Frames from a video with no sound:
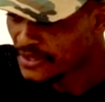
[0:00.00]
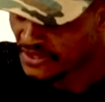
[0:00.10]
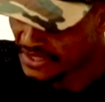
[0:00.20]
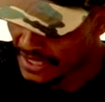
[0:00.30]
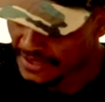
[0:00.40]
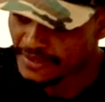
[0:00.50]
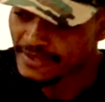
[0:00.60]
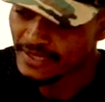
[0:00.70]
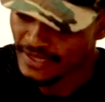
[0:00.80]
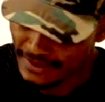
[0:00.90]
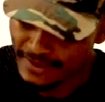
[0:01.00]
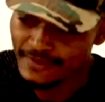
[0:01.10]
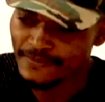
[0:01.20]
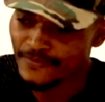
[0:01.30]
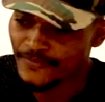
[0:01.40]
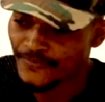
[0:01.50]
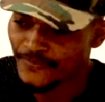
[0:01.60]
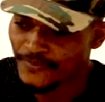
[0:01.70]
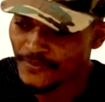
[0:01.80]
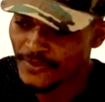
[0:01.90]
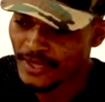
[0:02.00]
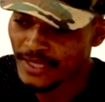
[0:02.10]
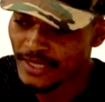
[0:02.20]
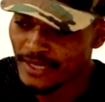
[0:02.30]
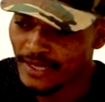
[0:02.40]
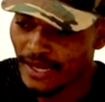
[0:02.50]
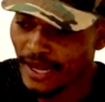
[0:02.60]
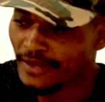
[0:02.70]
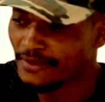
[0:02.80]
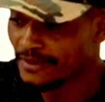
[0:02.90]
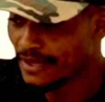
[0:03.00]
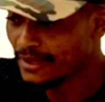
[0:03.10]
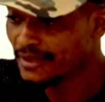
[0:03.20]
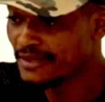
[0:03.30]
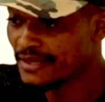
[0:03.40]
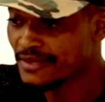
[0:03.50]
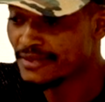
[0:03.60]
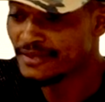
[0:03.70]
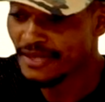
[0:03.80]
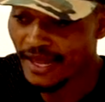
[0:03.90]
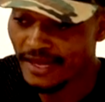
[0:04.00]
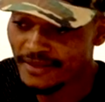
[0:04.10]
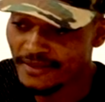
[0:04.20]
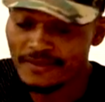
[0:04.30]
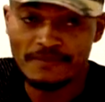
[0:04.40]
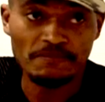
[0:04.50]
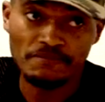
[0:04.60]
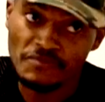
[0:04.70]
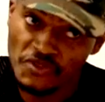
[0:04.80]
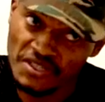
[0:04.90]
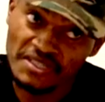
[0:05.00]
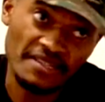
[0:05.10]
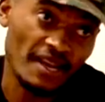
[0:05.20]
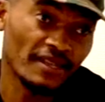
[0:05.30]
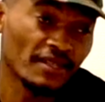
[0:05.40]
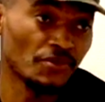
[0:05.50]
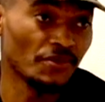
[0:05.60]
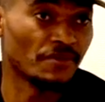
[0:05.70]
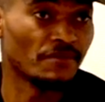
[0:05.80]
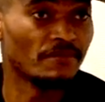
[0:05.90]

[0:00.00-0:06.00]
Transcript: She says, yes. And they take the test to say, she's telling the truth.